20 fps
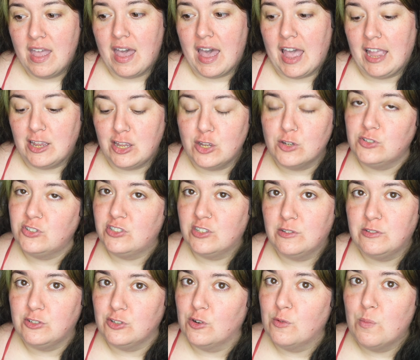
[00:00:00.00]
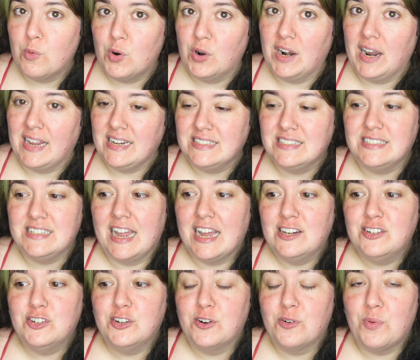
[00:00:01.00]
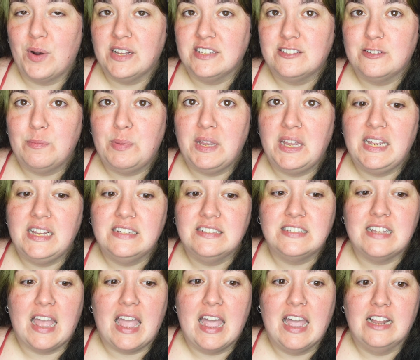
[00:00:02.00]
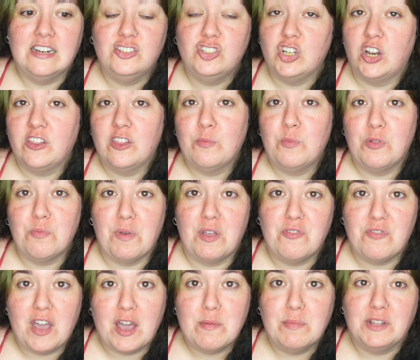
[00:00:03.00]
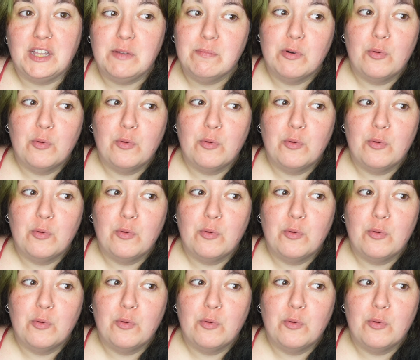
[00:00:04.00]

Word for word: I used to do more like standard recipes and share them with my family,